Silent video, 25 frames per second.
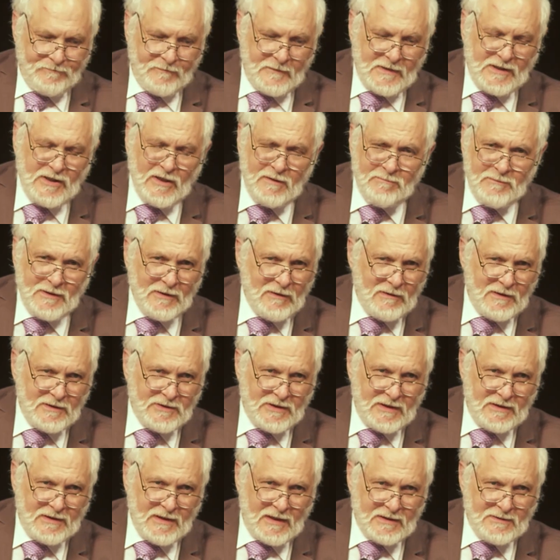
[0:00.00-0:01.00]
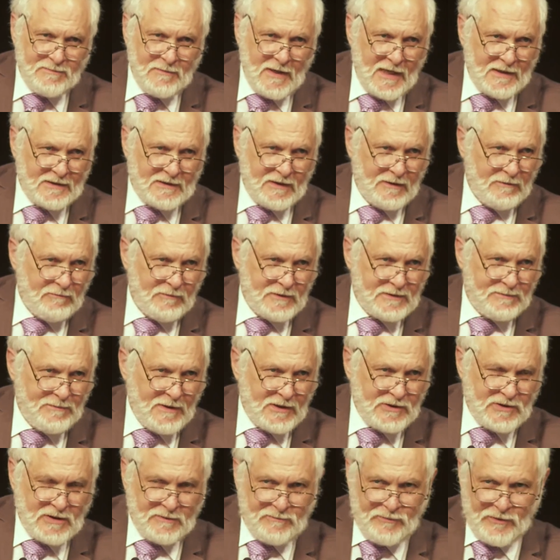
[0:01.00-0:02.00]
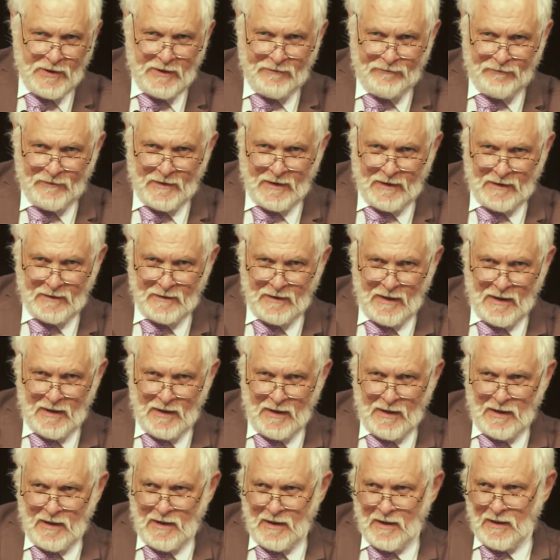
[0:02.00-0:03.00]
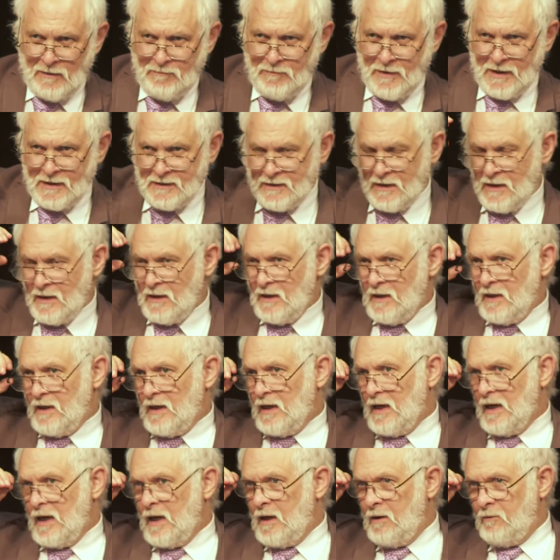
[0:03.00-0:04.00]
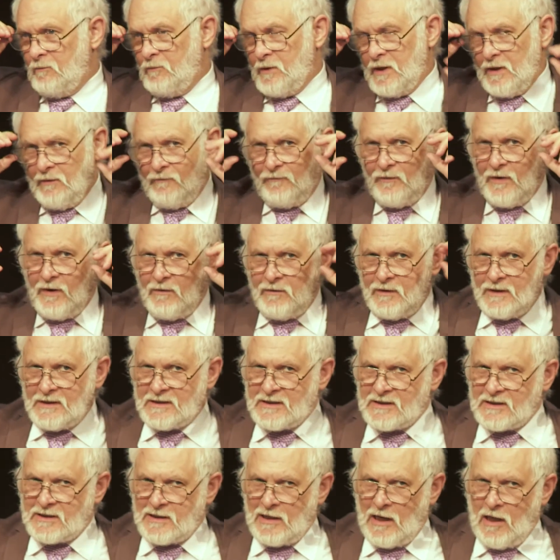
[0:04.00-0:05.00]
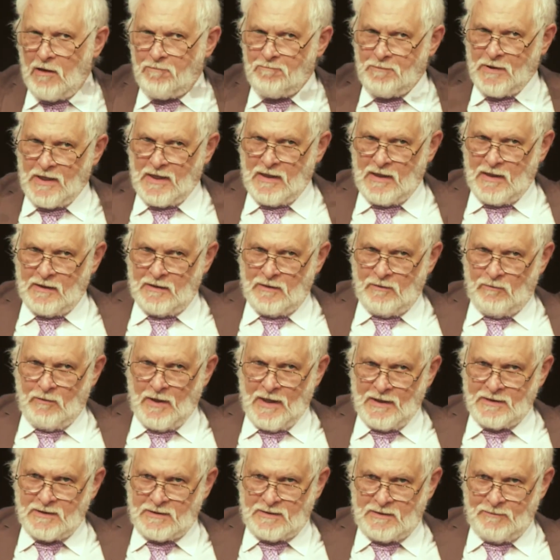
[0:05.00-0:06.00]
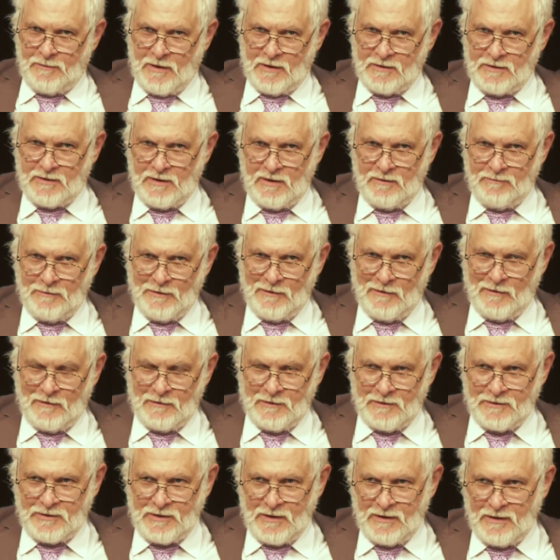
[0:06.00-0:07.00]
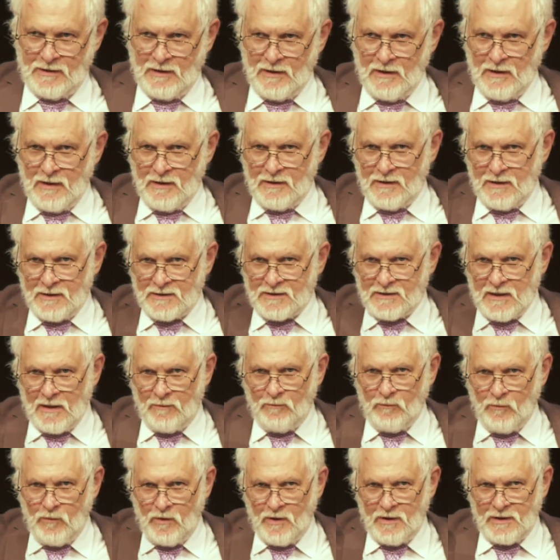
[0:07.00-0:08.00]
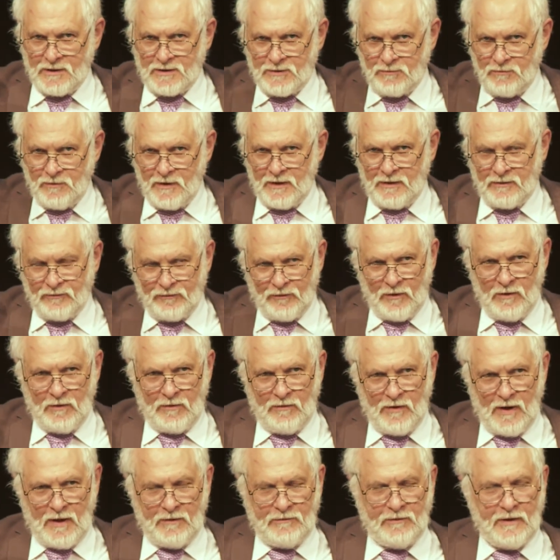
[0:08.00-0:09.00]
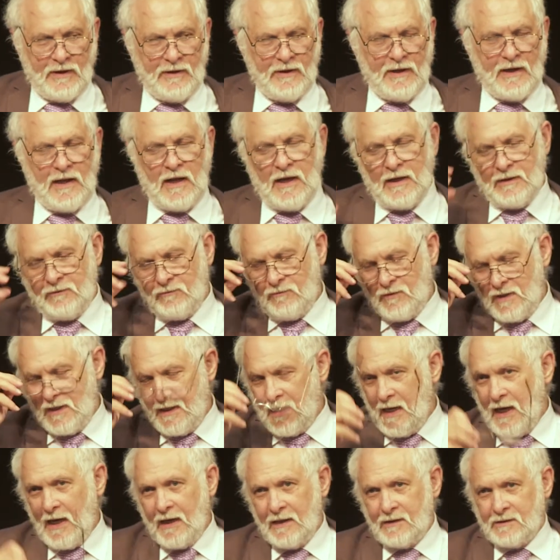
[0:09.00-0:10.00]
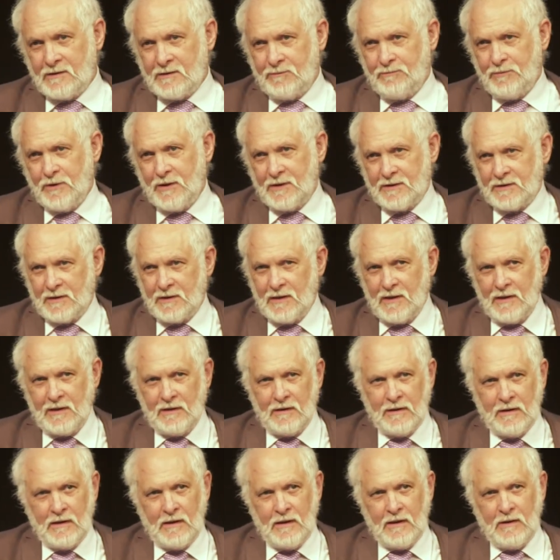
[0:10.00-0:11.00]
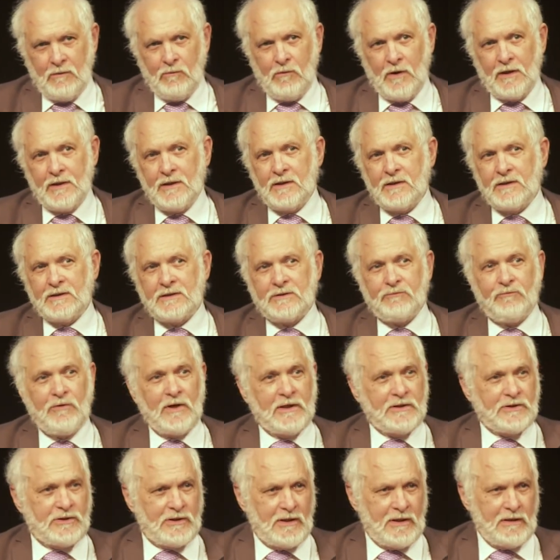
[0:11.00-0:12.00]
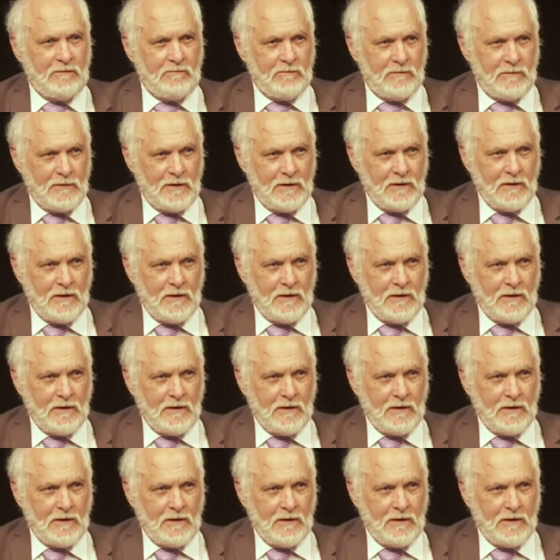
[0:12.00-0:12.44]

Terminology does matter. It was mentioned briefly, but we are very sloppy in the West about terminology. There's some words we throw around that I really hate personally. One is regime.